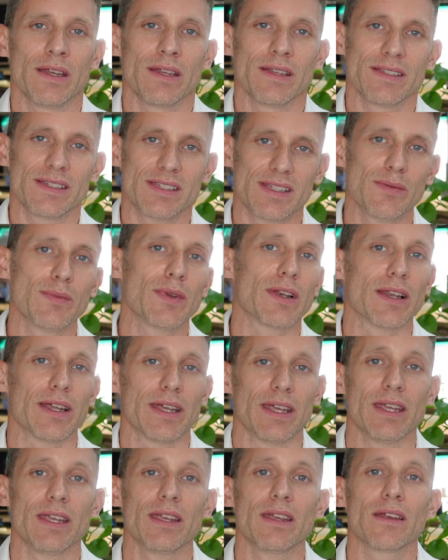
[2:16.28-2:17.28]

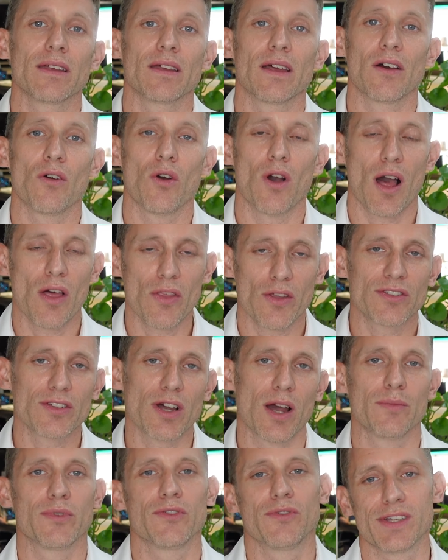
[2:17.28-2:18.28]
Similarly, other
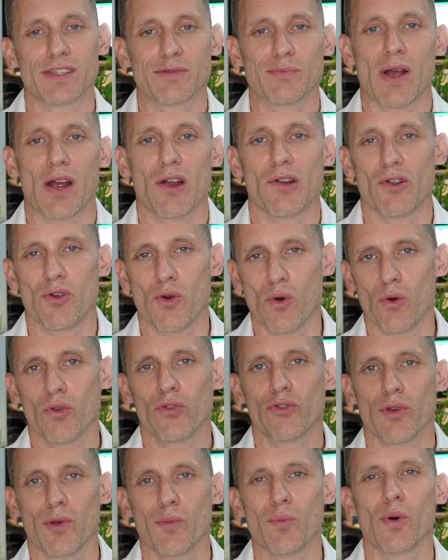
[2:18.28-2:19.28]
types of expiry are
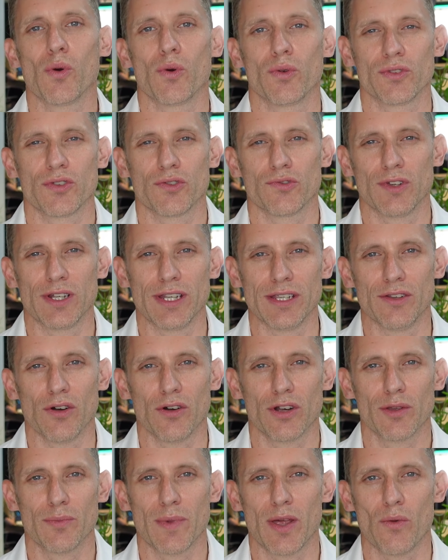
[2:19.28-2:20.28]
also important to really
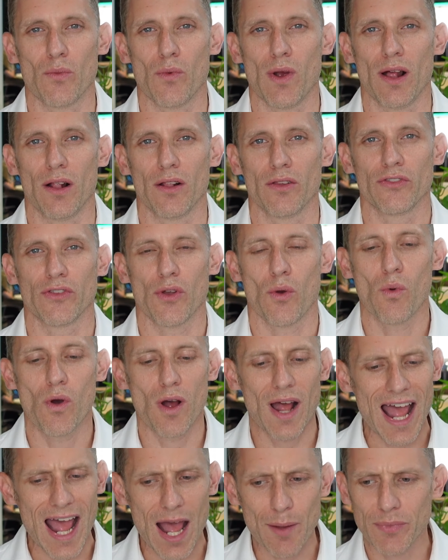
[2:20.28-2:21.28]
document well. So
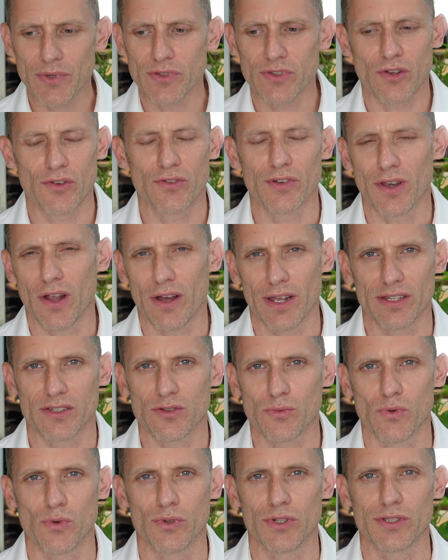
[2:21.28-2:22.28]
what happens overnight
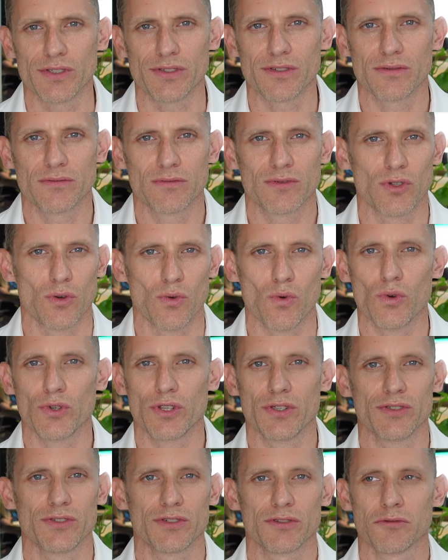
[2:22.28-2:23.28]
to orders? Do
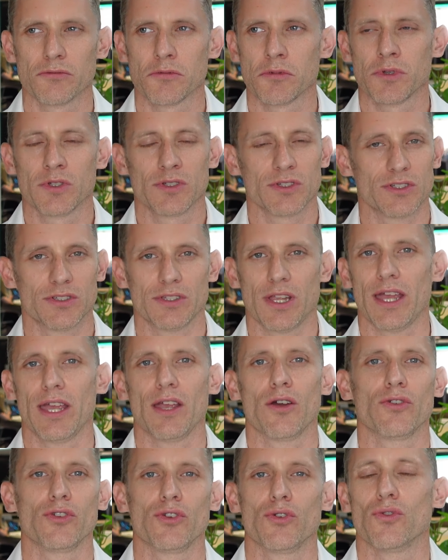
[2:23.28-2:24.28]
orders
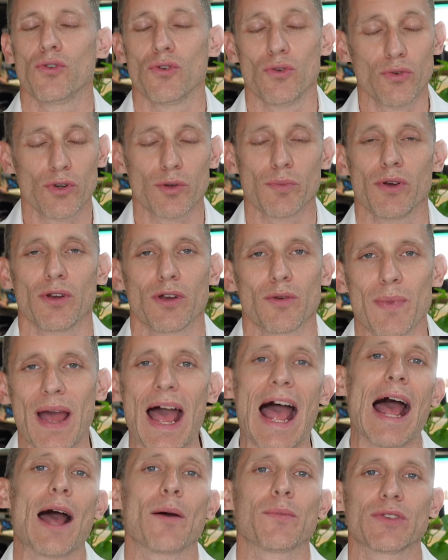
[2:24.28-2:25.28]
stay on your order book
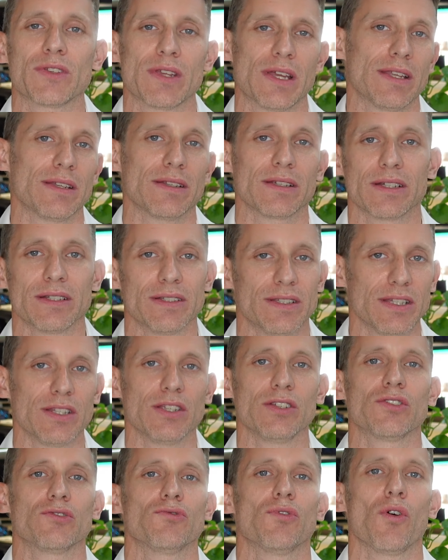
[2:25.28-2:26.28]
perhaps and
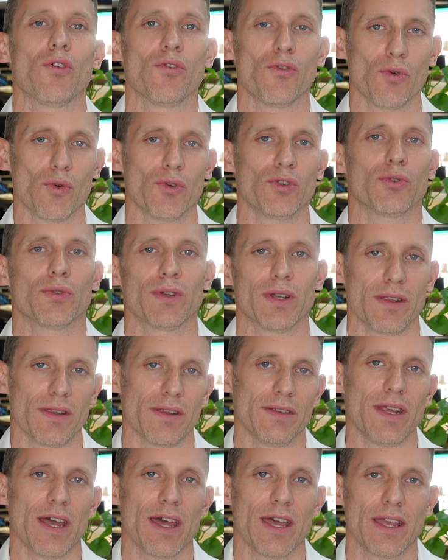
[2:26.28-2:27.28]
continue to roll forward to
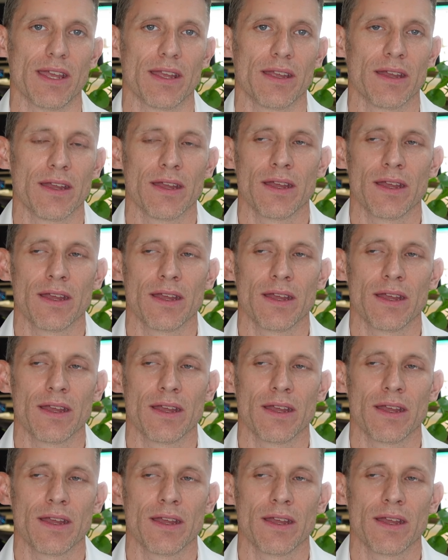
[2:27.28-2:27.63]
another day?